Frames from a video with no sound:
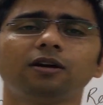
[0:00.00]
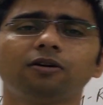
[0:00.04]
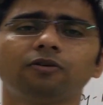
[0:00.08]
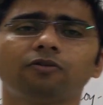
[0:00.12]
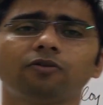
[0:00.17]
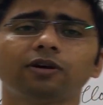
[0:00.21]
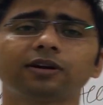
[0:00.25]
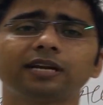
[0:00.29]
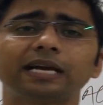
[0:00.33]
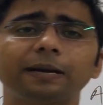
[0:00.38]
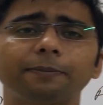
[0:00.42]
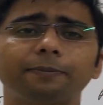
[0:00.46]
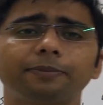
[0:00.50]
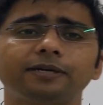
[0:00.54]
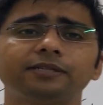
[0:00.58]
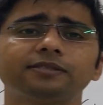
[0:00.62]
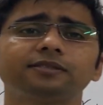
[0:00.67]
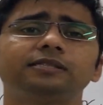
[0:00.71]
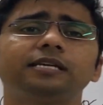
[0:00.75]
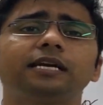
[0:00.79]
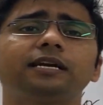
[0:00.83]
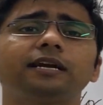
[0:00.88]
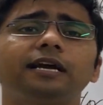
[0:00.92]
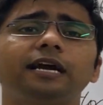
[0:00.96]
What
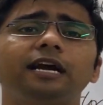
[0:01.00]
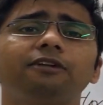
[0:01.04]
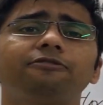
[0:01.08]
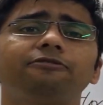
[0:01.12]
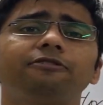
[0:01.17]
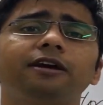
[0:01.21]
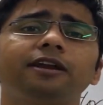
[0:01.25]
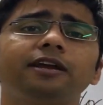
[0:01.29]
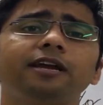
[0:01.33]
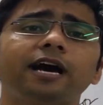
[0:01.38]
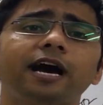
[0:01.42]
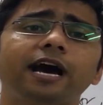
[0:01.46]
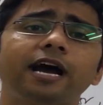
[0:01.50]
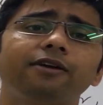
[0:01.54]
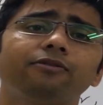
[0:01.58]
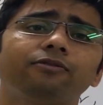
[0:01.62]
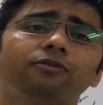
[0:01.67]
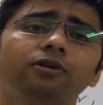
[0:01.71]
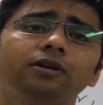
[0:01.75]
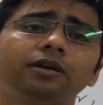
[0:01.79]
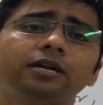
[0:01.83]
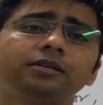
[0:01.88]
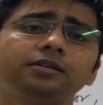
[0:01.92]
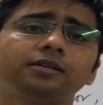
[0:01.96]
happens that at very high
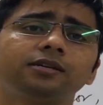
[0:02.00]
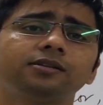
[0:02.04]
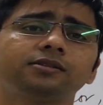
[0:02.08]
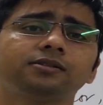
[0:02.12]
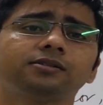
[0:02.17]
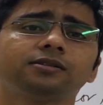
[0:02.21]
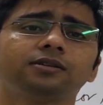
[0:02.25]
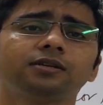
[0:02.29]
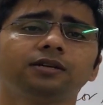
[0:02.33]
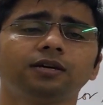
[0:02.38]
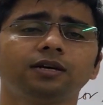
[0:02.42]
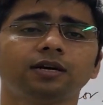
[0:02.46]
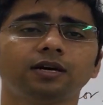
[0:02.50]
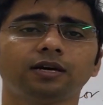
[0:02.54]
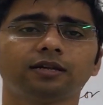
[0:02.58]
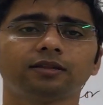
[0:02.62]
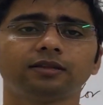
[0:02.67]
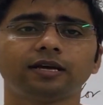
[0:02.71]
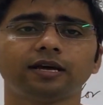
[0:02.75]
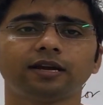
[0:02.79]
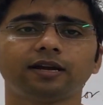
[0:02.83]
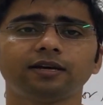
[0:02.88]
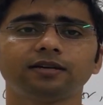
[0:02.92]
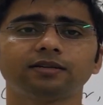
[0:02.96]
voltages,
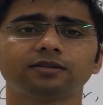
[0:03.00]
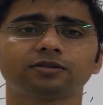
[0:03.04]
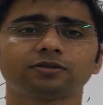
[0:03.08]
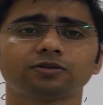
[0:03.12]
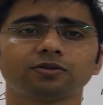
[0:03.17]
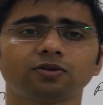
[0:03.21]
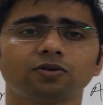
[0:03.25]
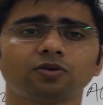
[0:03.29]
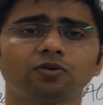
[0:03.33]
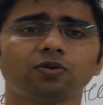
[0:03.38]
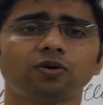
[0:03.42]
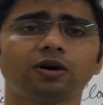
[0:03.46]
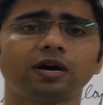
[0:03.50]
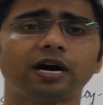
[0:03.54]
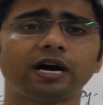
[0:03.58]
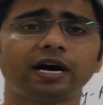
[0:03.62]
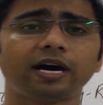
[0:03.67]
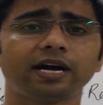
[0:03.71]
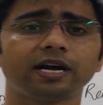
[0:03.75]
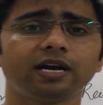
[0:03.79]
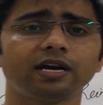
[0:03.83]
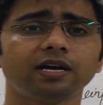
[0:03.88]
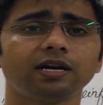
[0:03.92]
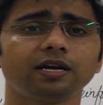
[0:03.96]
there is
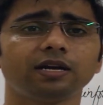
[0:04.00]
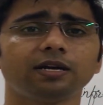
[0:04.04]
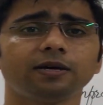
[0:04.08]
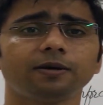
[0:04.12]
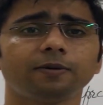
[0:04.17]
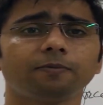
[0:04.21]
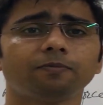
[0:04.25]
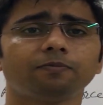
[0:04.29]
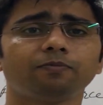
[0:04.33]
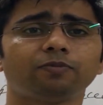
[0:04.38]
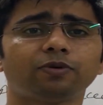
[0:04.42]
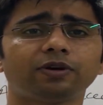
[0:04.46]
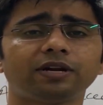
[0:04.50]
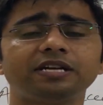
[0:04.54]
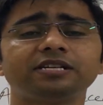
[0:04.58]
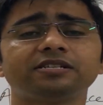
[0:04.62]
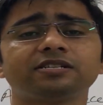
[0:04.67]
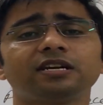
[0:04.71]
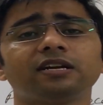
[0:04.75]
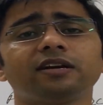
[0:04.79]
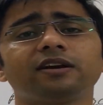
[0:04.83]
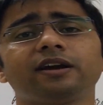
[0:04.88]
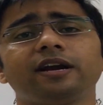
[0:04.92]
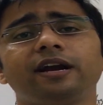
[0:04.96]
high
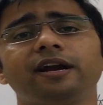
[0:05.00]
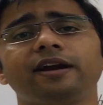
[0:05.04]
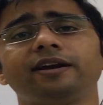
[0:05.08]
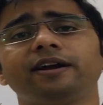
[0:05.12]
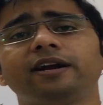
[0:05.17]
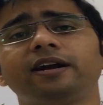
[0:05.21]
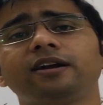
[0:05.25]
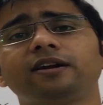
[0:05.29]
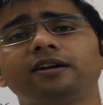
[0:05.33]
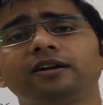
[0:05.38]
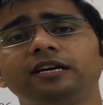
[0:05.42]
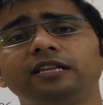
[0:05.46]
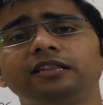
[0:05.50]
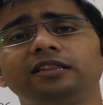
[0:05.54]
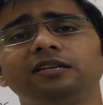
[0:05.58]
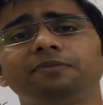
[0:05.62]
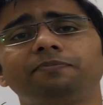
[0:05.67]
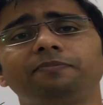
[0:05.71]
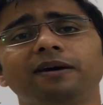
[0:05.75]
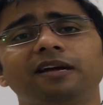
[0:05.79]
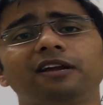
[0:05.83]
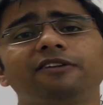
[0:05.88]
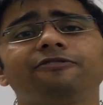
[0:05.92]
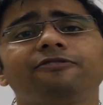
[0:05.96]
potential gradient in
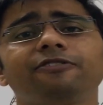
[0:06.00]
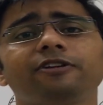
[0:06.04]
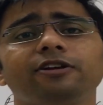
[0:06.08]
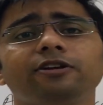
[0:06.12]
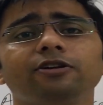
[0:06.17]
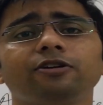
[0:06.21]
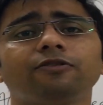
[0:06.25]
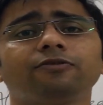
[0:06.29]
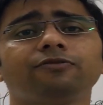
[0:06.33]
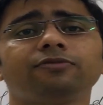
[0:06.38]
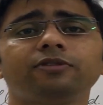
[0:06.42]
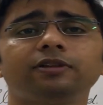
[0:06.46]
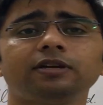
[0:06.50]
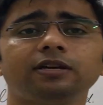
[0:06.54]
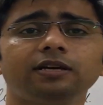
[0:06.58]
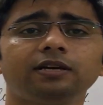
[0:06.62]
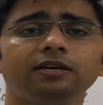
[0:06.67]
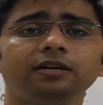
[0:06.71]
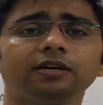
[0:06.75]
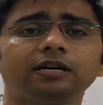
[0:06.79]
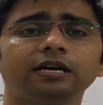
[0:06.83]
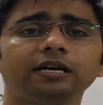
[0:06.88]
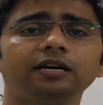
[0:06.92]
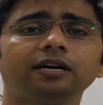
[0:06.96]
the periphery of
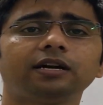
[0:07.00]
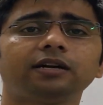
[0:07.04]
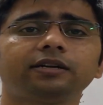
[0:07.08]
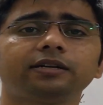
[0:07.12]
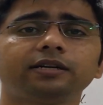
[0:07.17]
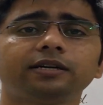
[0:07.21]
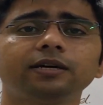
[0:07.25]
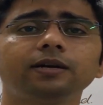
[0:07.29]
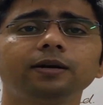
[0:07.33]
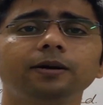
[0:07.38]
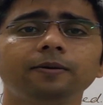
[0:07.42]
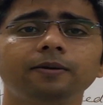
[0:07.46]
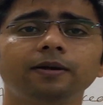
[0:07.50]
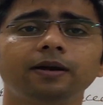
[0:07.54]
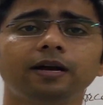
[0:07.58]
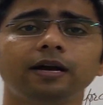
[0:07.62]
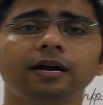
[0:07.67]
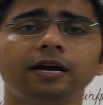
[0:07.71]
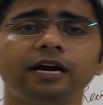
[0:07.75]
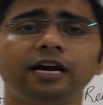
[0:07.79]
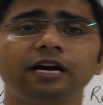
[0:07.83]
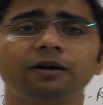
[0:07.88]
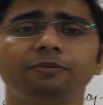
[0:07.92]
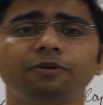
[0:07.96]
the conductor,
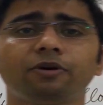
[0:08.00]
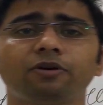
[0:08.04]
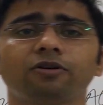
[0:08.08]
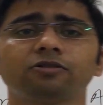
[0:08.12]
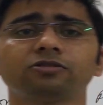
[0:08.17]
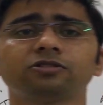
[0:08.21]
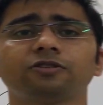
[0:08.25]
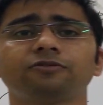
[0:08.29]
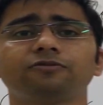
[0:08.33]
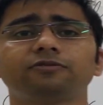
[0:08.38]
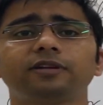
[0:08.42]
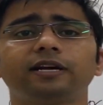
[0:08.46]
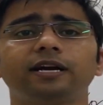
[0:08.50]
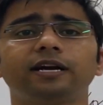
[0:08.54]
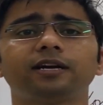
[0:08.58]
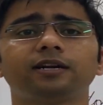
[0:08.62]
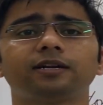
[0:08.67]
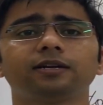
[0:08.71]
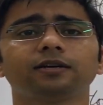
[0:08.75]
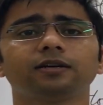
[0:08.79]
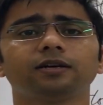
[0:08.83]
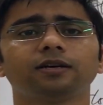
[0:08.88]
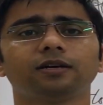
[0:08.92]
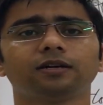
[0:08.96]
and because of
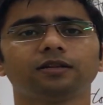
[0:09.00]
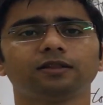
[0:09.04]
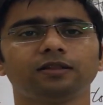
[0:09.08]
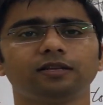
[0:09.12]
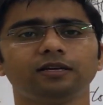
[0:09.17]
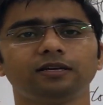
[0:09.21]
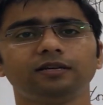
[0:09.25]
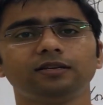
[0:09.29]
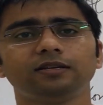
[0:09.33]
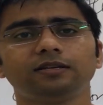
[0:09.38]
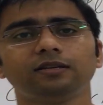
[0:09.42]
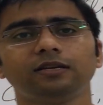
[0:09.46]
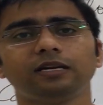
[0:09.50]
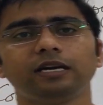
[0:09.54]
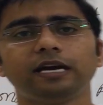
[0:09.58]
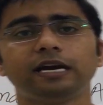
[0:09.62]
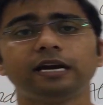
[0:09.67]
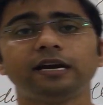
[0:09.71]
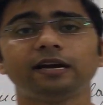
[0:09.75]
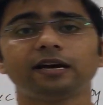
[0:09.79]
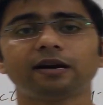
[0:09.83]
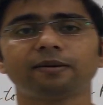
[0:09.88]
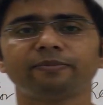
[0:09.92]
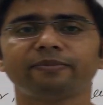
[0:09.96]
that, the
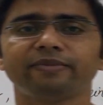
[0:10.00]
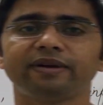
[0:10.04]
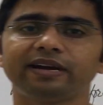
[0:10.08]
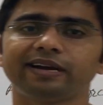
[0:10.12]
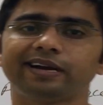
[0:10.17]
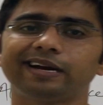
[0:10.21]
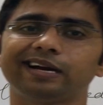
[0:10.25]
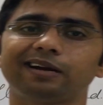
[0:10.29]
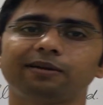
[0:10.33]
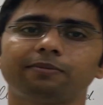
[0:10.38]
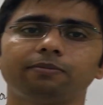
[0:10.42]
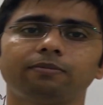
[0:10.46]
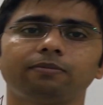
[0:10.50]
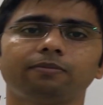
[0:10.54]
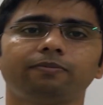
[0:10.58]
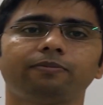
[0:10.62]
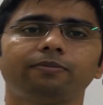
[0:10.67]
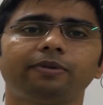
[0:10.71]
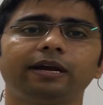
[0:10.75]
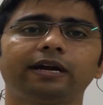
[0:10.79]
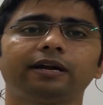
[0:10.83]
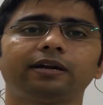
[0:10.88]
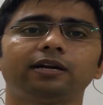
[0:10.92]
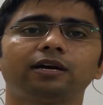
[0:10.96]
air may get
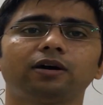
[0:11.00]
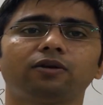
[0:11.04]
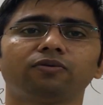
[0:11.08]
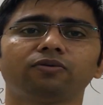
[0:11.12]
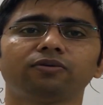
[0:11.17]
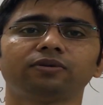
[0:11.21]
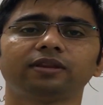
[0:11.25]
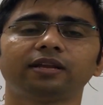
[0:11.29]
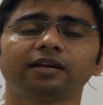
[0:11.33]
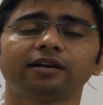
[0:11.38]
break down.